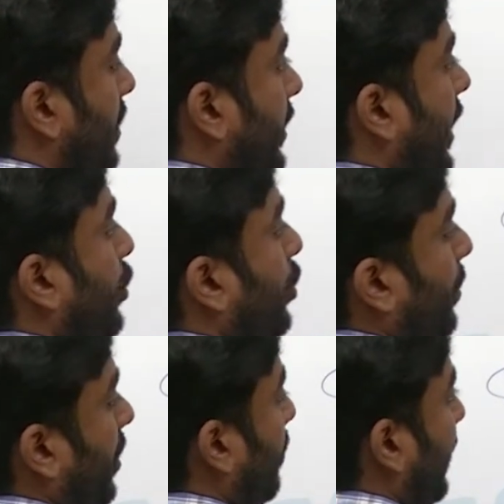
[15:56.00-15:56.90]
10 to the
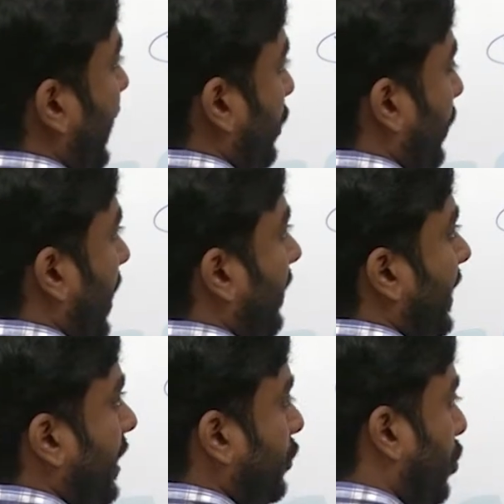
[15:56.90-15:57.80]
power of minus 1 I will
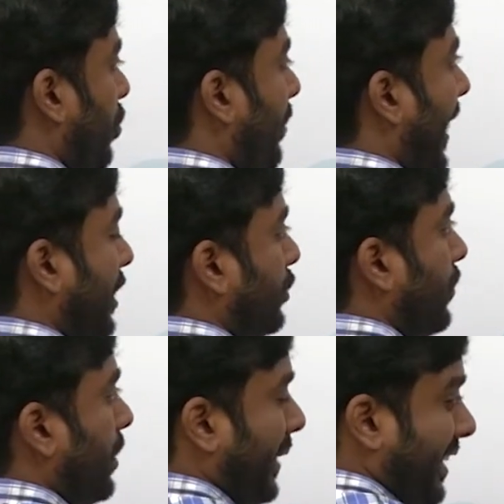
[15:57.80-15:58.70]
get. So minus
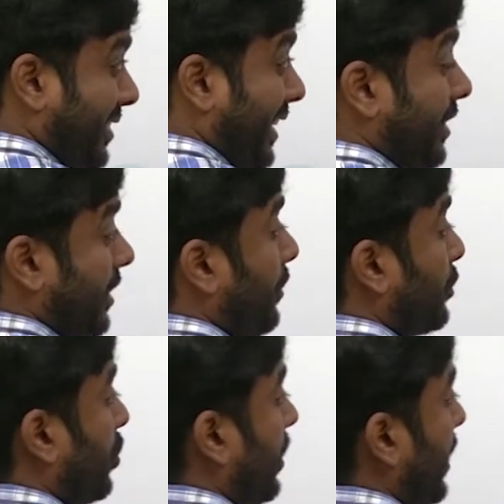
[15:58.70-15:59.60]
1 means it comes to the